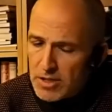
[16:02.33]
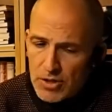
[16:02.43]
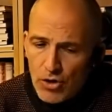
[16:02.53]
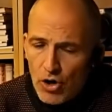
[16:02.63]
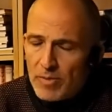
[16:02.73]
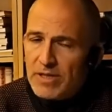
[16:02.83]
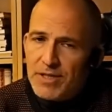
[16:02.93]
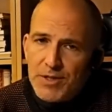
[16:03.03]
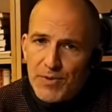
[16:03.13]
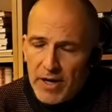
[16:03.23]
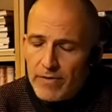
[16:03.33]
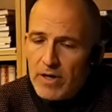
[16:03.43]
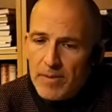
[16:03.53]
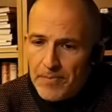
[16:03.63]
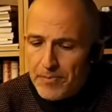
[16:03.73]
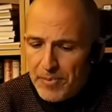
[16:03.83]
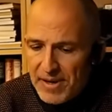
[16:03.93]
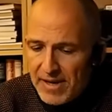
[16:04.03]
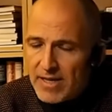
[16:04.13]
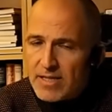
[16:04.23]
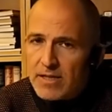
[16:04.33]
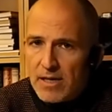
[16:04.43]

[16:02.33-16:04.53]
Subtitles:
comments, whatever, please